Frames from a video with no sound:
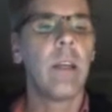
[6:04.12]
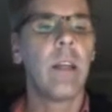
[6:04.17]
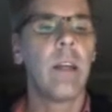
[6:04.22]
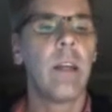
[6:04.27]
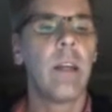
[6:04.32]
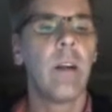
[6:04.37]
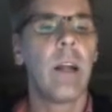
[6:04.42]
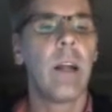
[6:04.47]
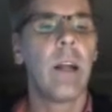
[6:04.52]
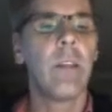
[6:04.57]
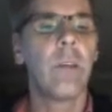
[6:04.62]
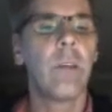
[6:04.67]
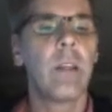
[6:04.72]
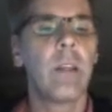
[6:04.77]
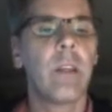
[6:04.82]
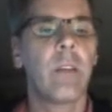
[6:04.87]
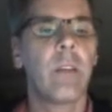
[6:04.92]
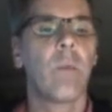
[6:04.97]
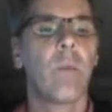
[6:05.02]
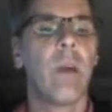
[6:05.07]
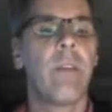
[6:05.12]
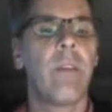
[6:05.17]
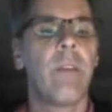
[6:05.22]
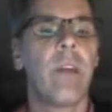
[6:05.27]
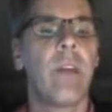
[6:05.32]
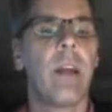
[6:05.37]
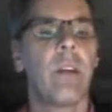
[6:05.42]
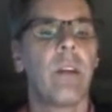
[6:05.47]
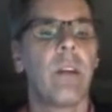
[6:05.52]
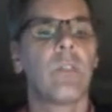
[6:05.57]
enter, I do get the ref
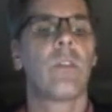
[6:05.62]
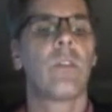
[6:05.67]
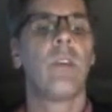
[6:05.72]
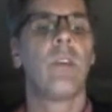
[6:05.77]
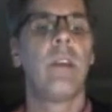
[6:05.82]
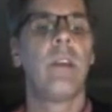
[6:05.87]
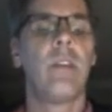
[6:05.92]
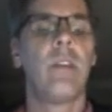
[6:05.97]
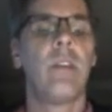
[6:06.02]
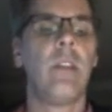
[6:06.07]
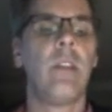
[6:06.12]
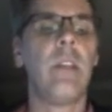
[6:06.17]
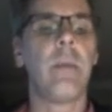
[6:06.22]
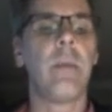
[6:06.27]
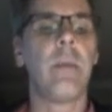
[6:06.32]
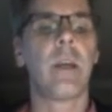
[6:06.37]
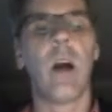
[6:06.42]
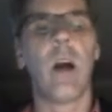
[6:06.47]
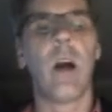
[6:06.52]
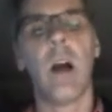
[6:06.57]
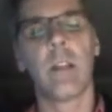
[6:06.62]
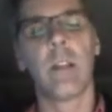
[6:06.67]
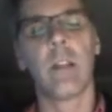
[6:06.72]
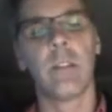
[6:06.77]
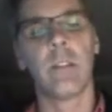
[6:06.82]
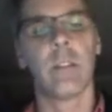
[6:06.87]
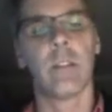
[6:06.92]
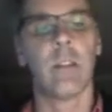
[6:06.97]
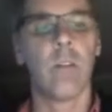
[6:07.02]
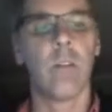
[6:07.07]
error. So you need to be
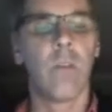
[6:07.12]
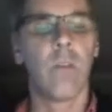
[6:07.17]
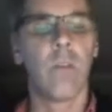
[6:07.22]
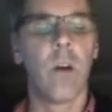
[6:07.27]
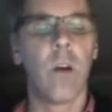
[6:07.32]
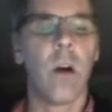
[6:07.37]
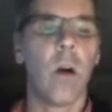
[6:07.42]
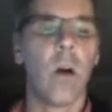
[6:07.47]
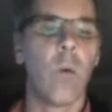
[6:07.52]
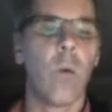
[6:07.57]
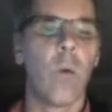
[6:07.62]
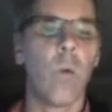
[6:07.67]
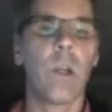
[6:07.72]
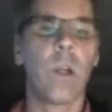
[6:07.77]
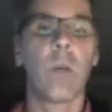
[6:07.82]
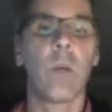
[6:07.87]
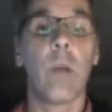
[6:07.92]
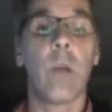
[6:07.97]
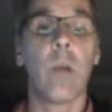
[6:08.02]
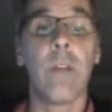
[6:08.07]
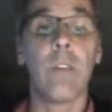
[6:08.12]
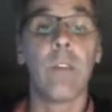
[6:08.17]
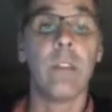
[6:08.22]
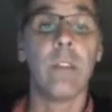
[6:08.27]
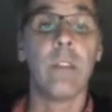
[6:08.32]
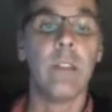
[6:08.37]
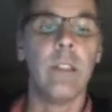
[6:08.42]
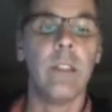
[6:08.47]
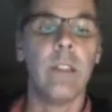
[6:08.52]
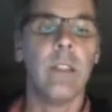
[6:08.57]
cognizant of what your
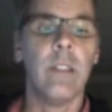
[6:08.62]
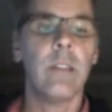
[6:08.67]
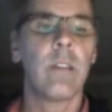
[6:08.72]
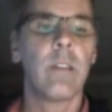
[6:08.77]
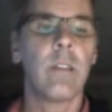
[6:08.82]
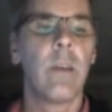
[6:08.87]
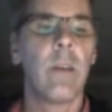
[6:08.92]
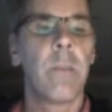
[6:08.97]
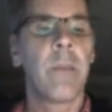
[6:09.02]
reference is,